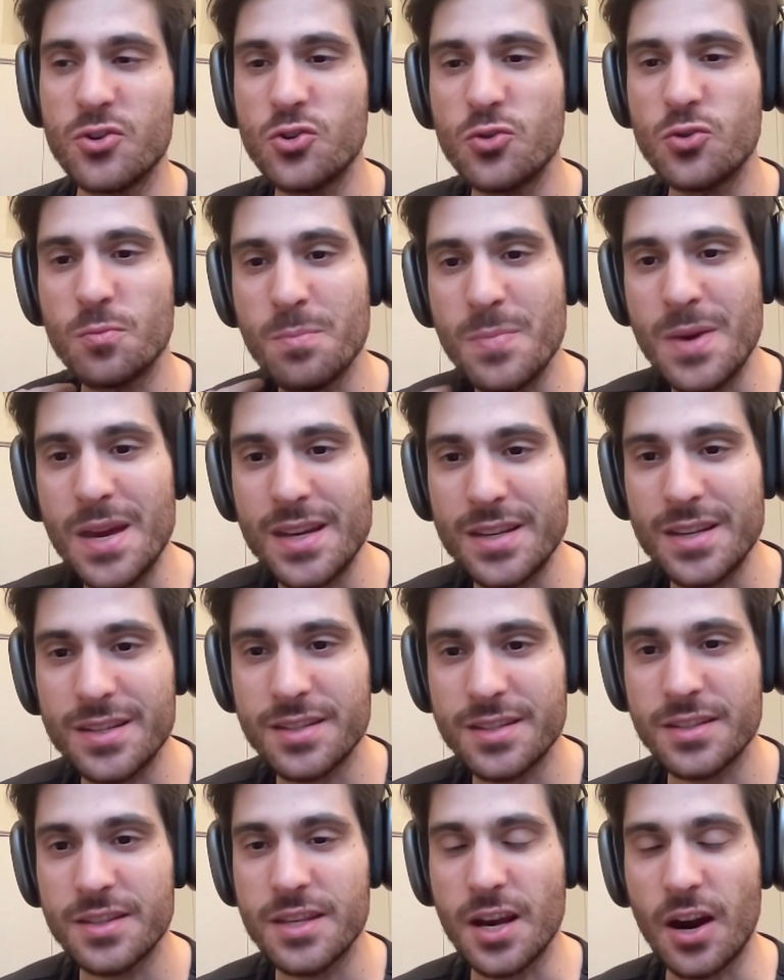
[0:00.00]
to
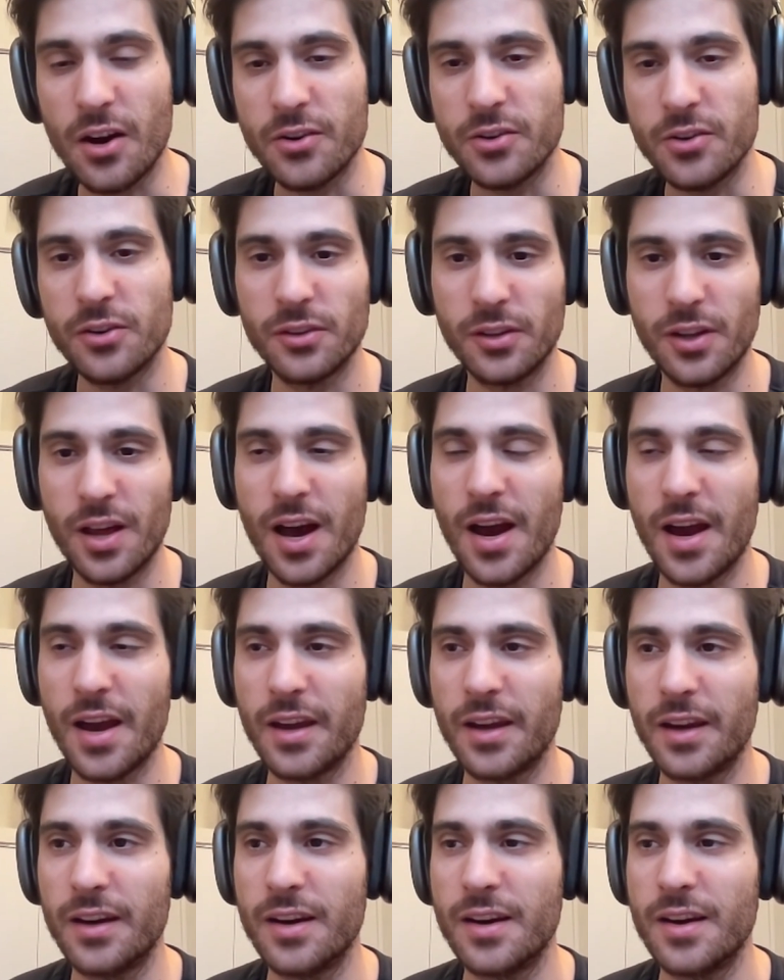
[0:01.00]
miss the
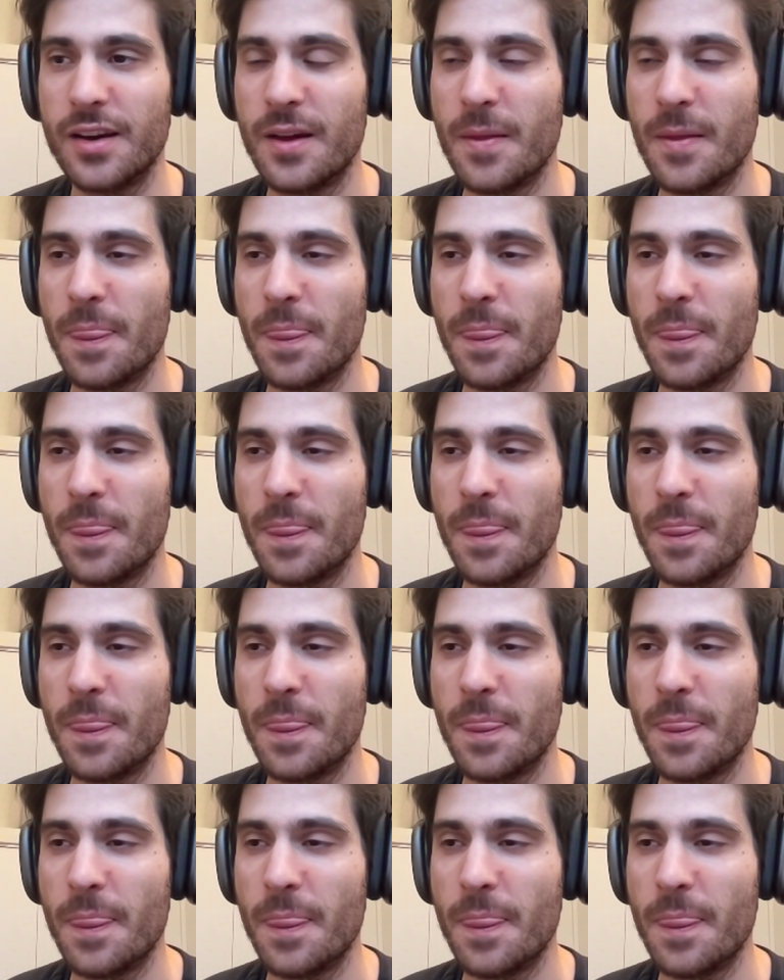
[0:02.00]
underlying